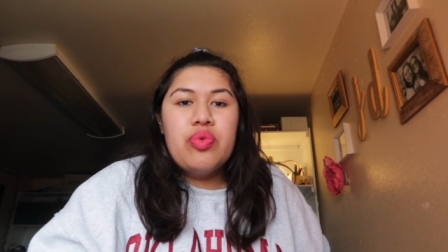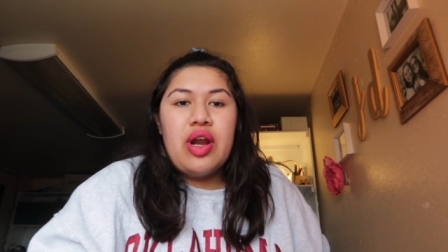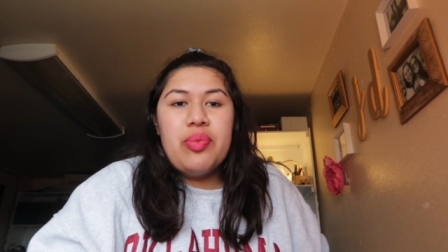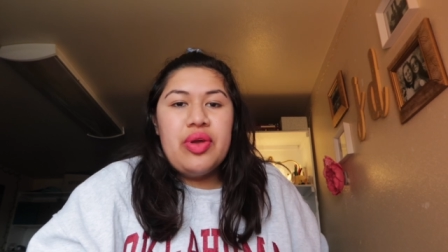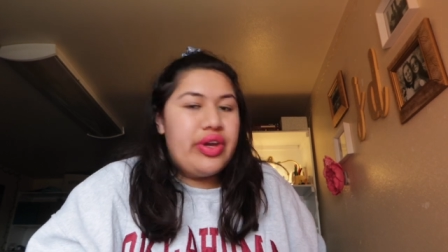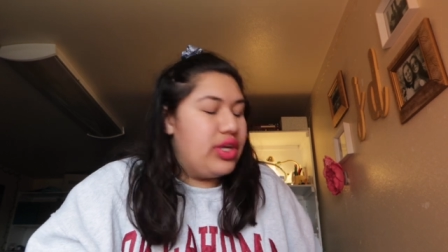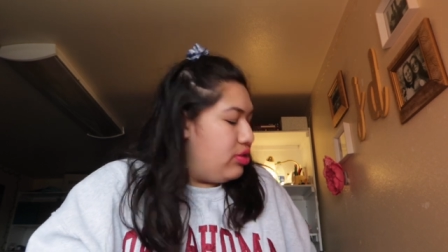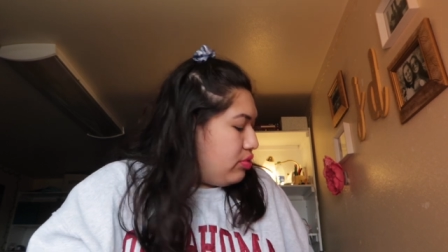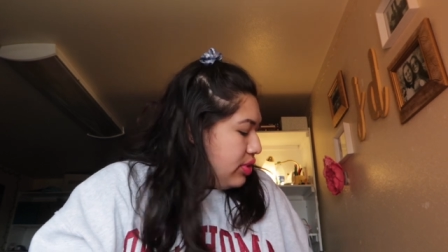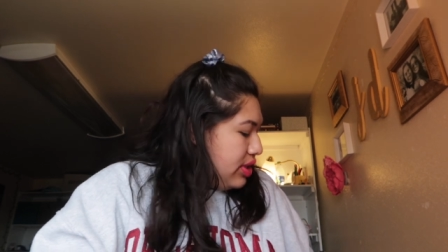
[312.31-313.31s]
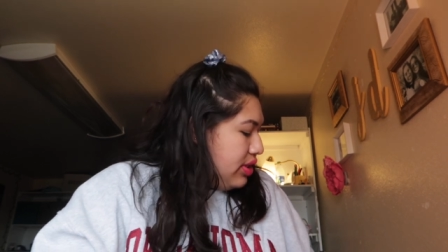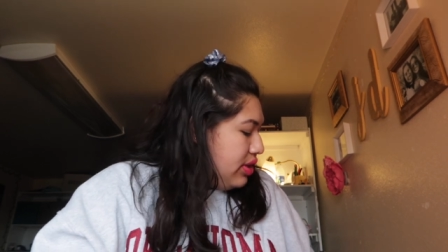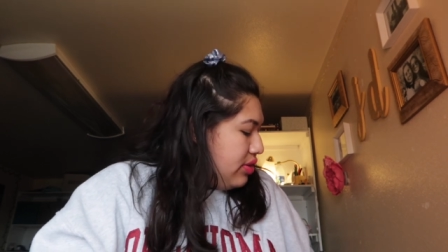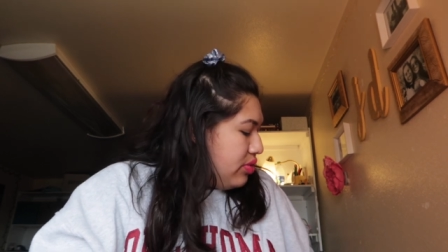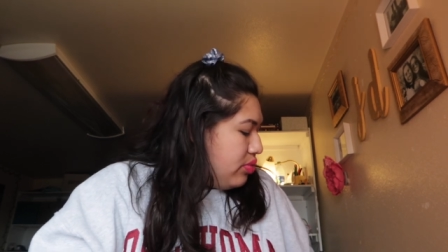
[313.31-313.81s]
primary
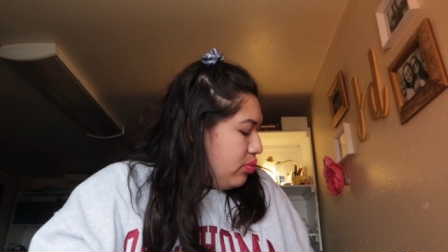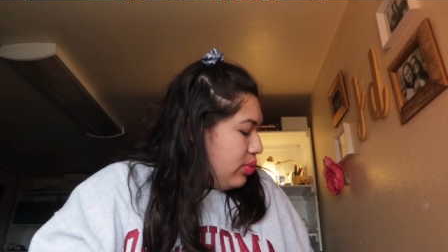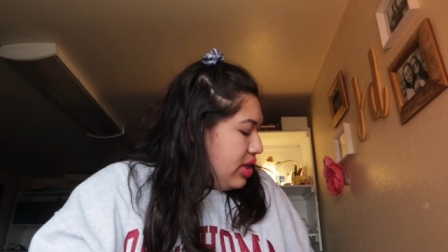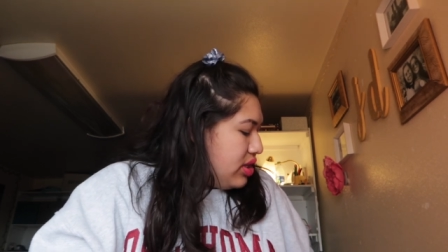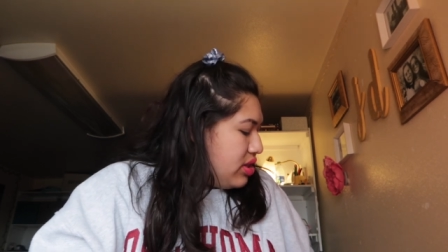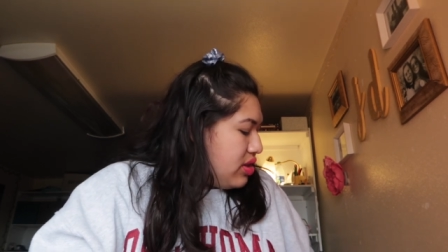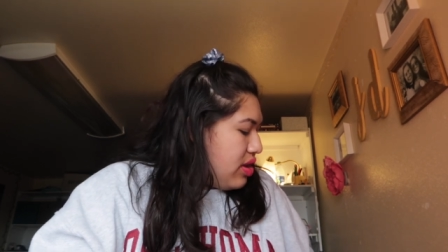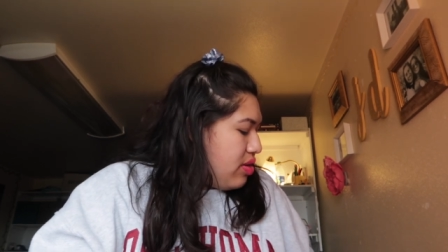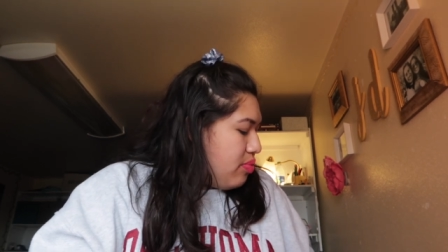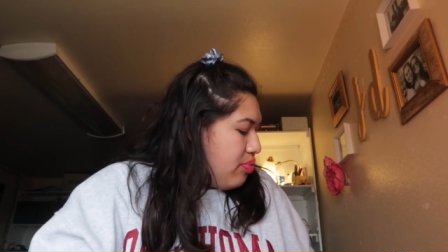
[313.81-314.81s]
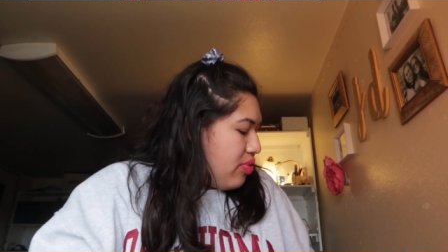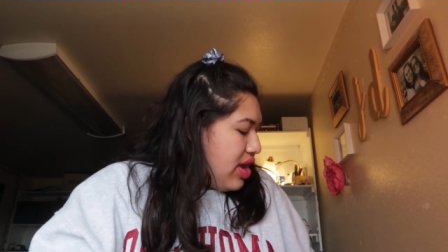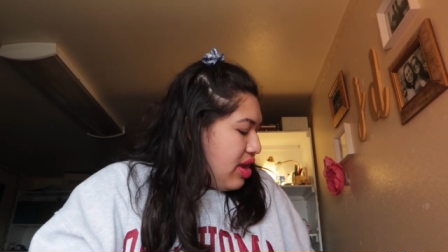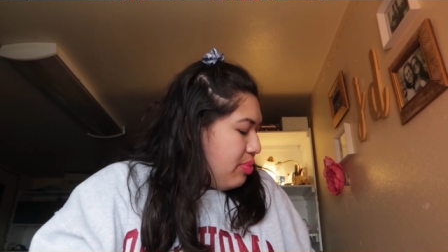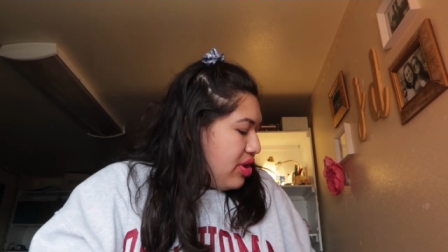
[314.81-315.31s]
3 with
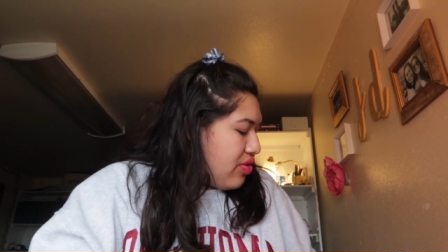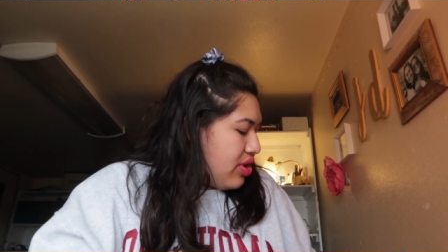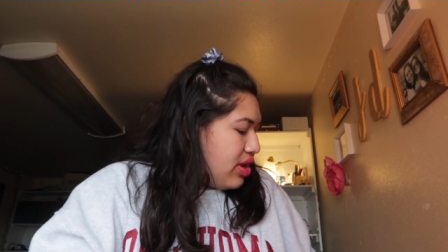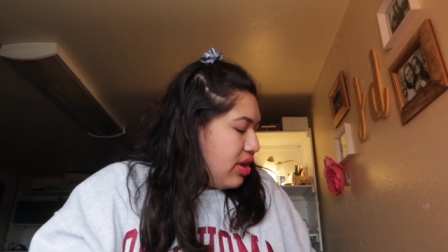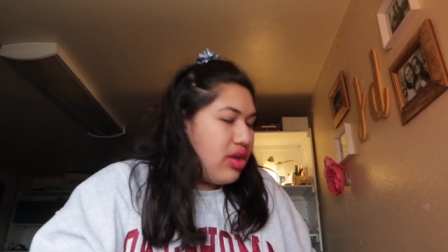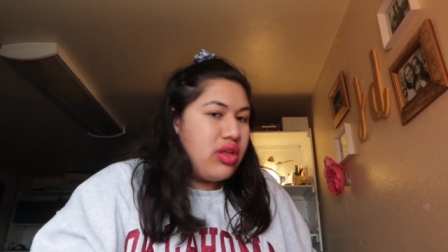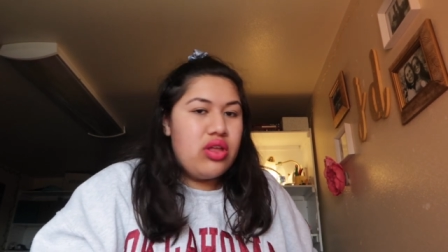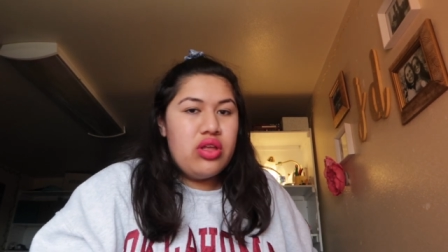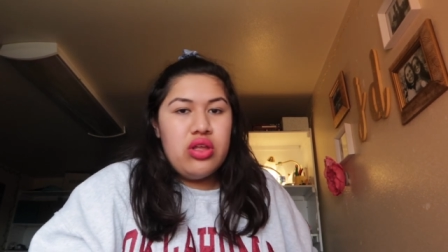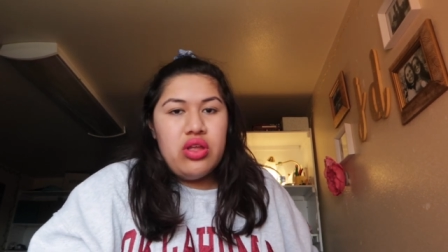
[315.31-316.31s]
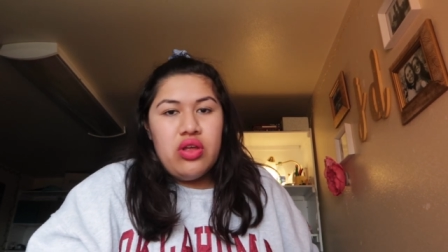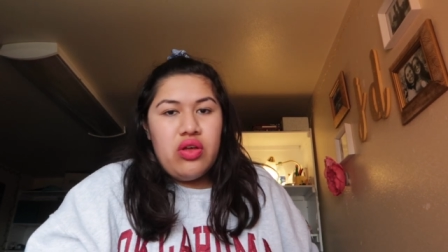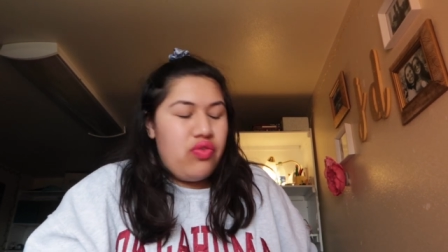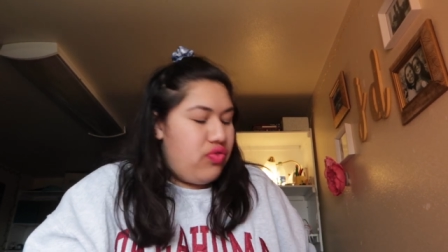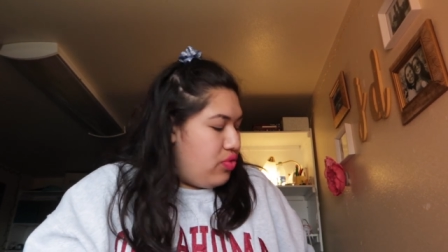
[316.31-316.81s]
primary
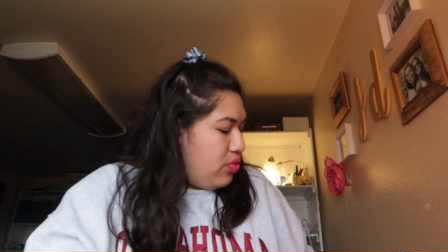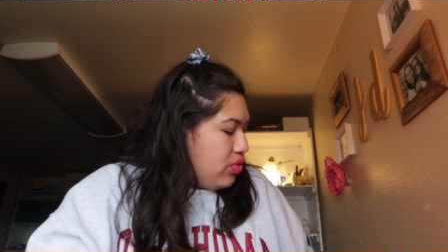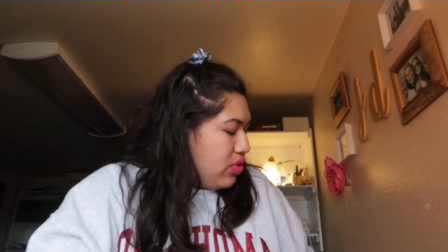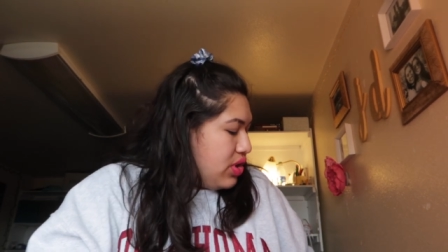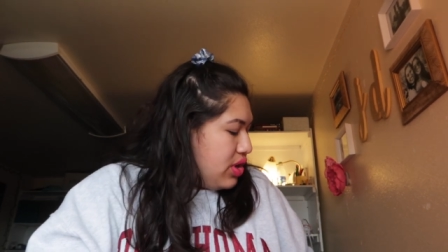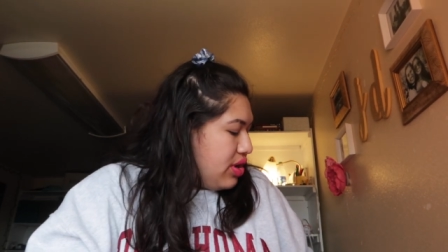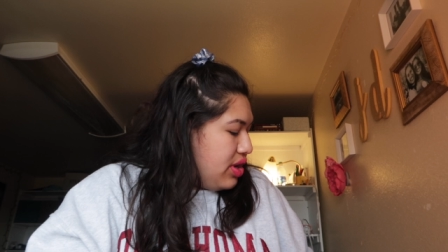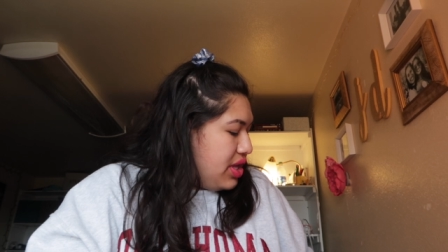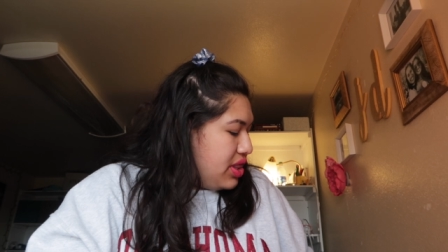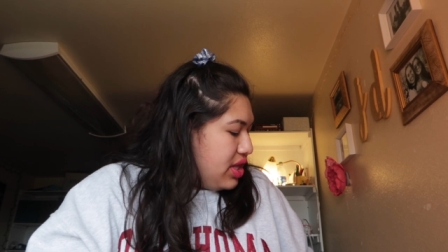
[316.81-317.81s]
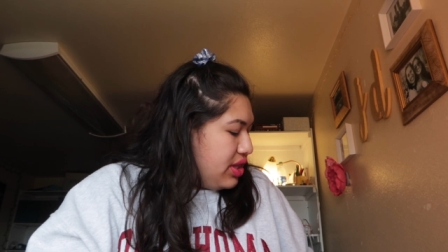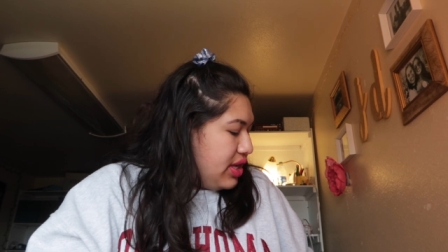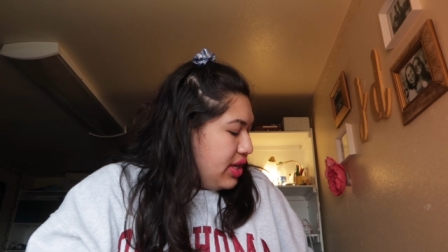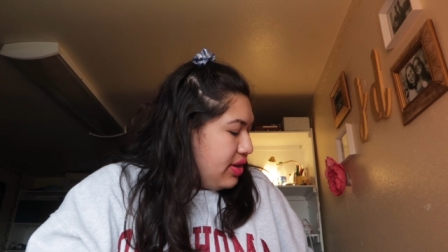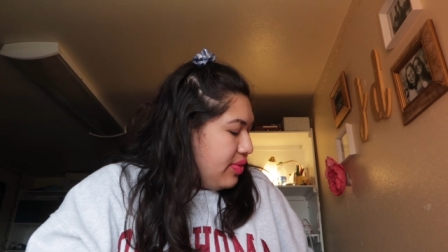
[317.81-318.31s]
four, and then
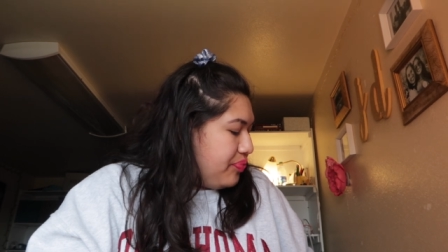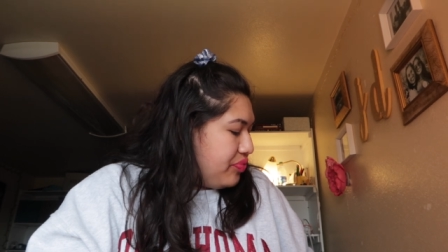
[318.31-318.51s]
like